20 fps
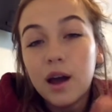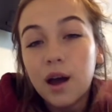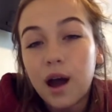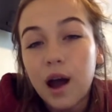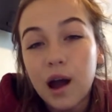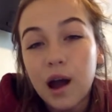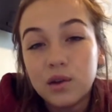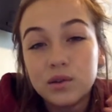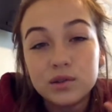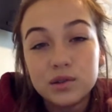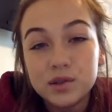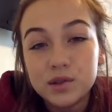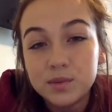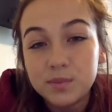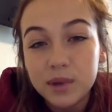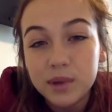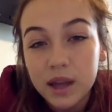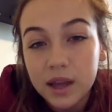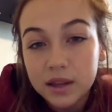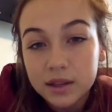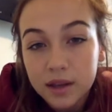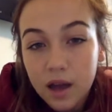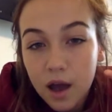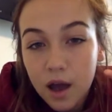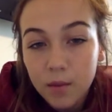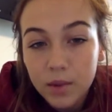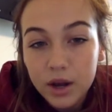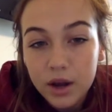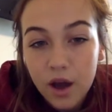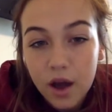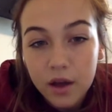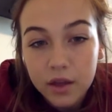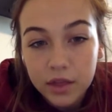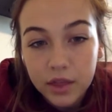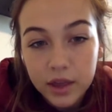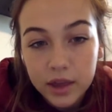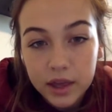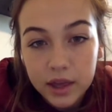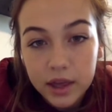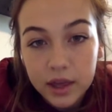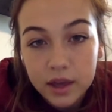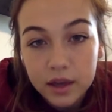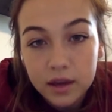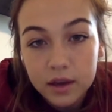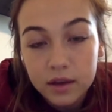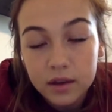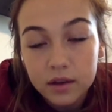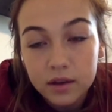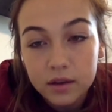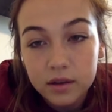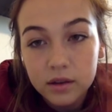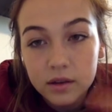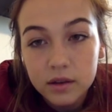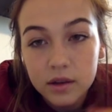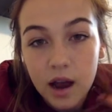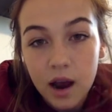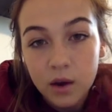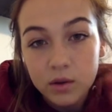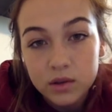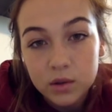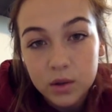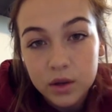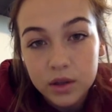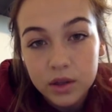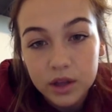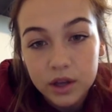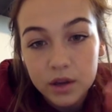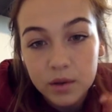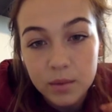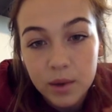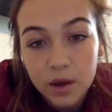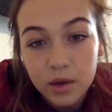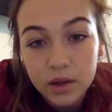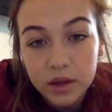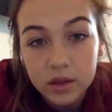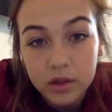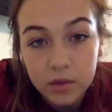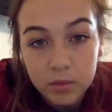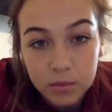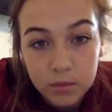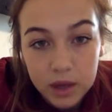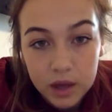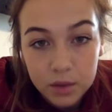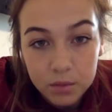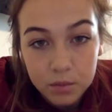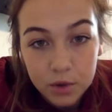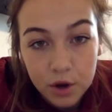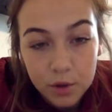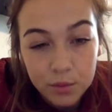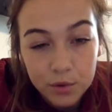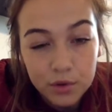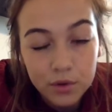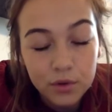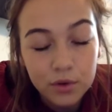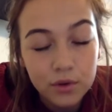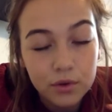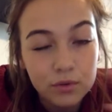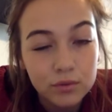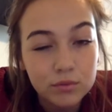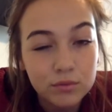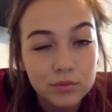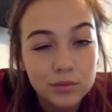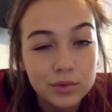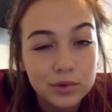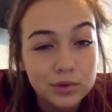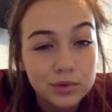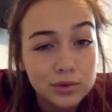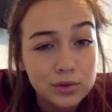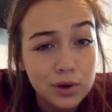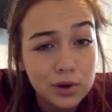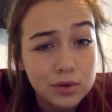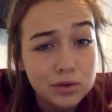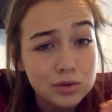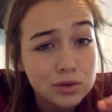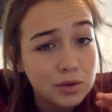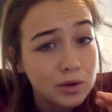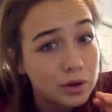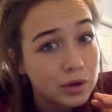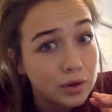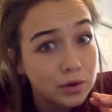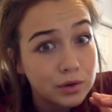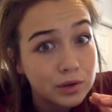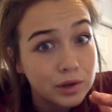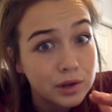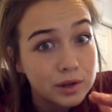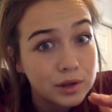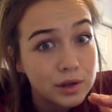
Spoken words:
I was just being dumb and not thinking. I was only thinking about, like, the mean popular, just to clear things